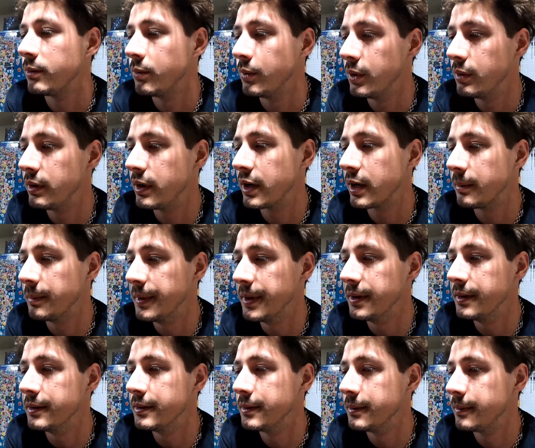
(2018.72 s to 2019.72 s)
Would
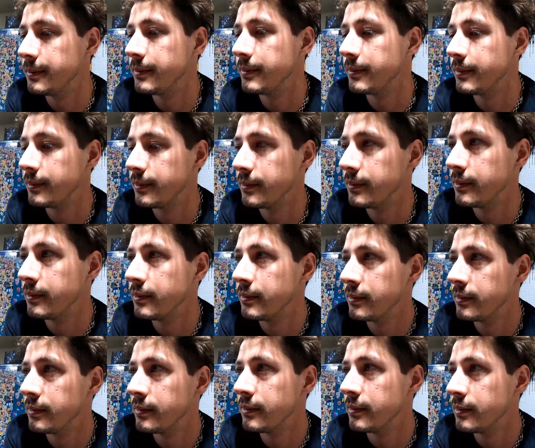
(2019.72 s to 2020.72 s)
recommend.
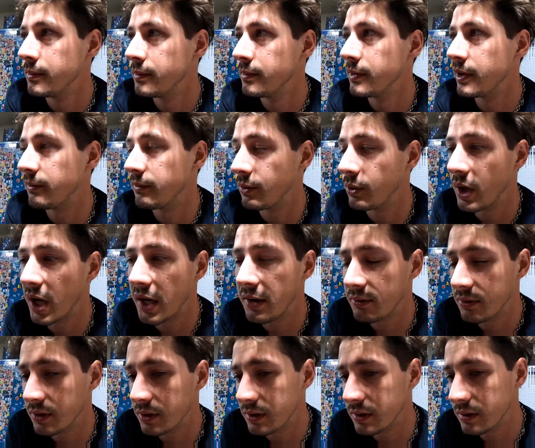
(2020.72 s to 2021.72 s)
If you
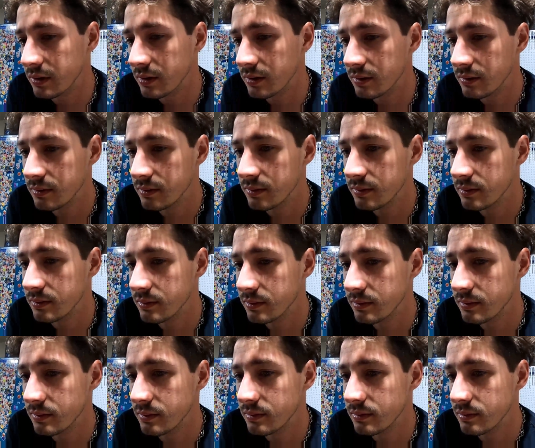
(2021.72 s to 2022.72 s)
have a
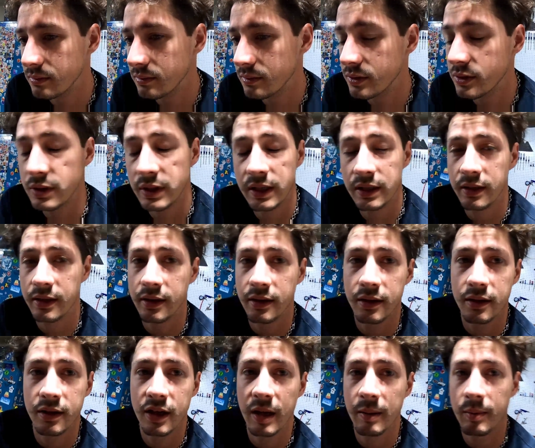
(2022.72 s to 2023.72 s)

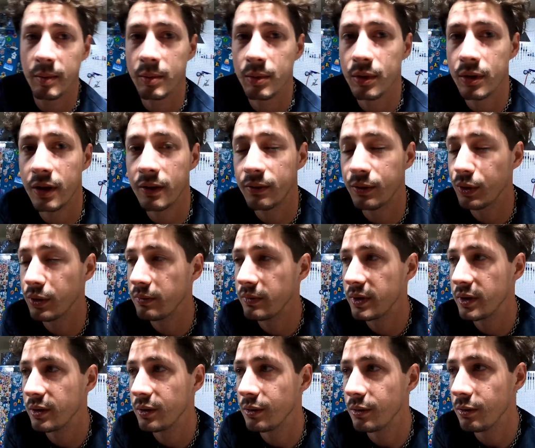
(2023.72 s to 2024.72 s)
slightly capable off-road
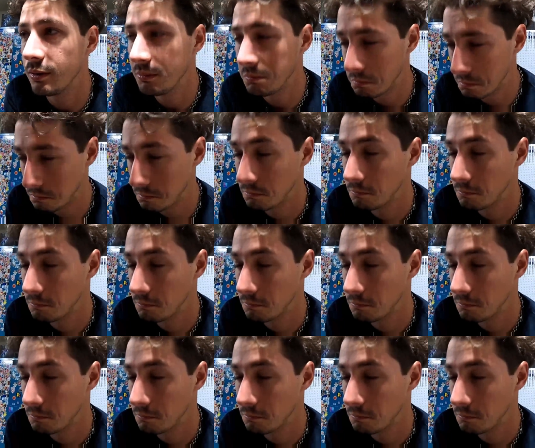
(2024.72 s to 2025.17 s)
vehicle,